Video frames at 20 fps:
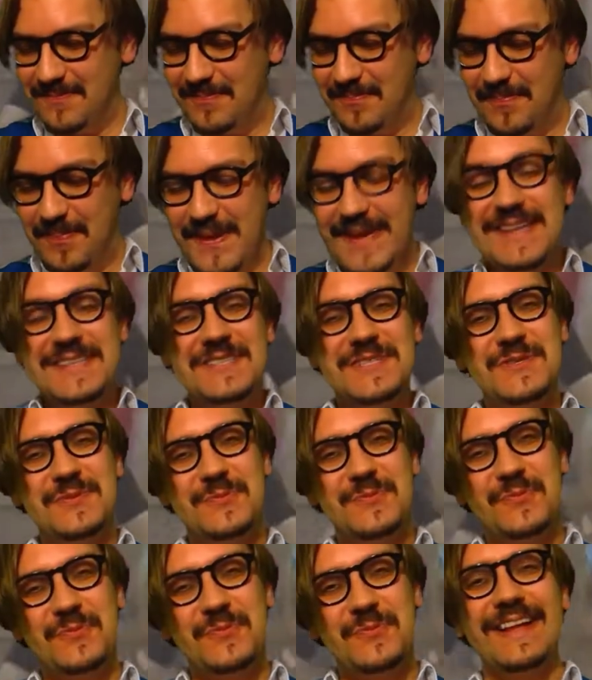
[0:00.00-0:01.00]
beached
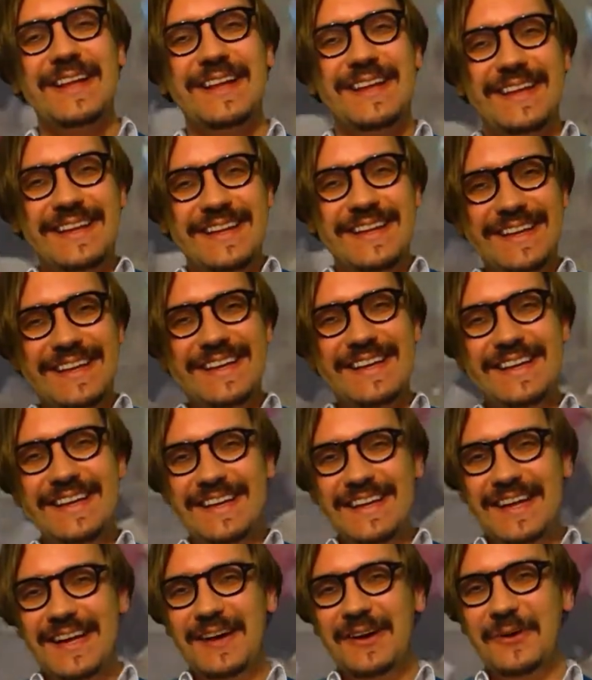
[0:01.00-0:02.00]
whale
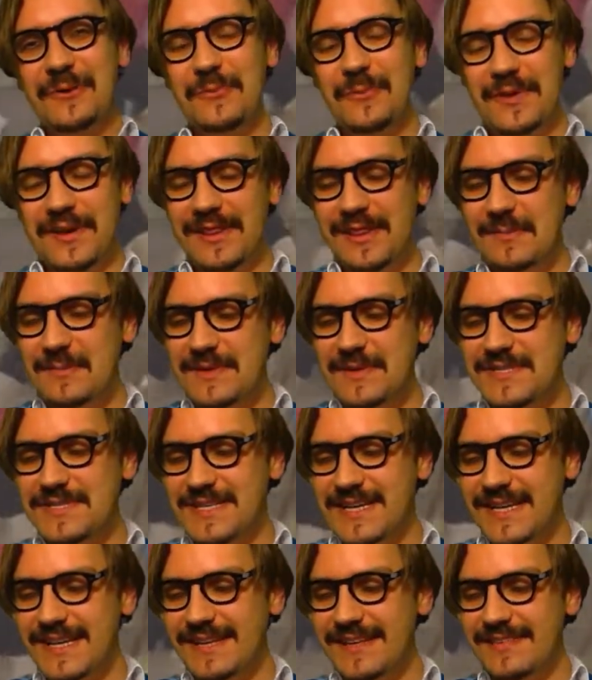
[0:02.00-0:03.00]
on one of the
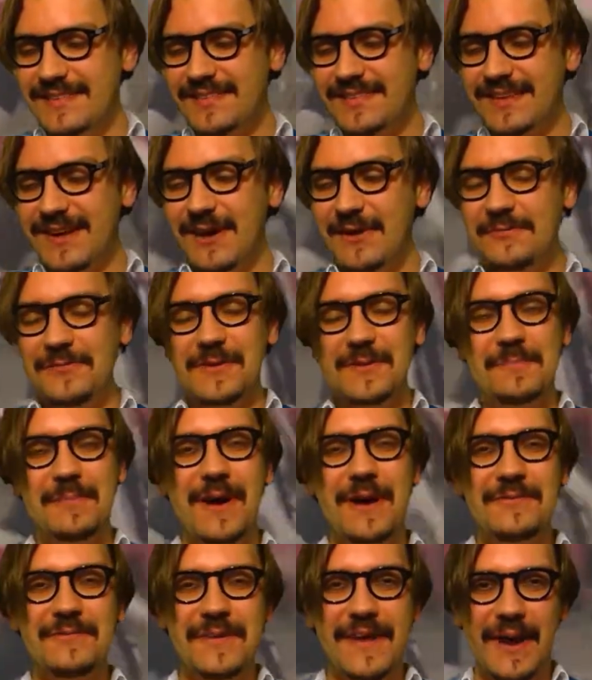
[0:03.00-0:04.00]
machines,
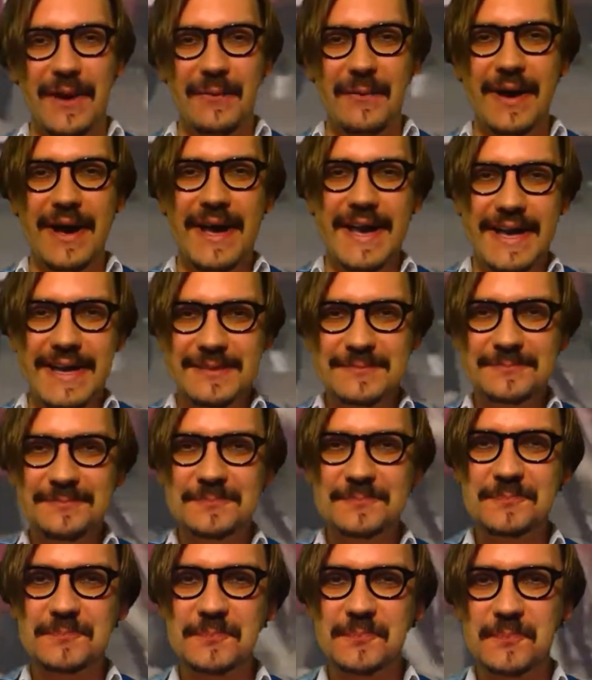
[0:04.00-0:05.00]
Hufflepuffing away
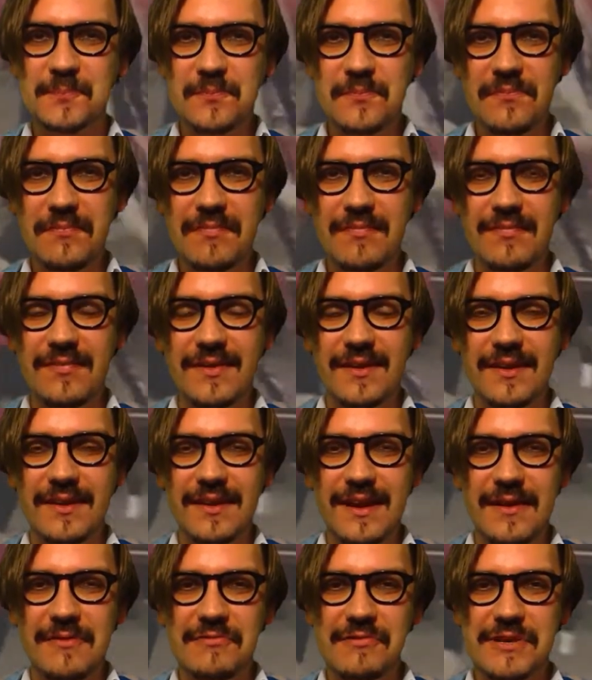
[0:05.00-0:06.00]

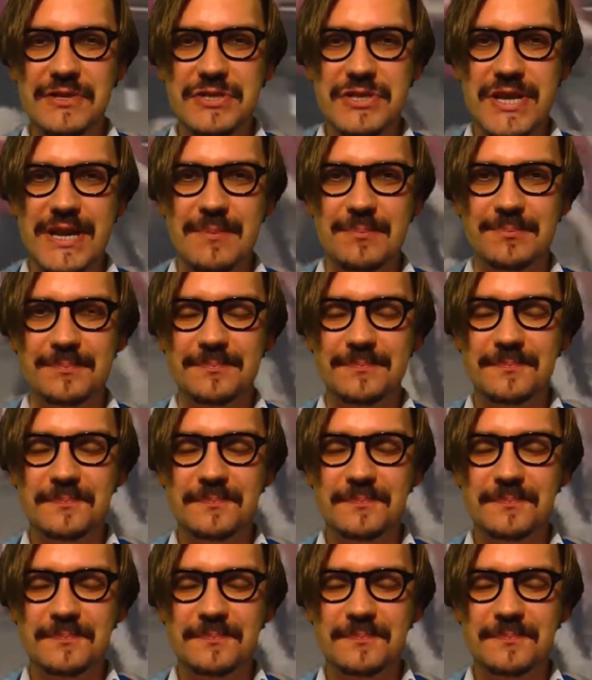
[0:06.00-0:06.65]
at every gym.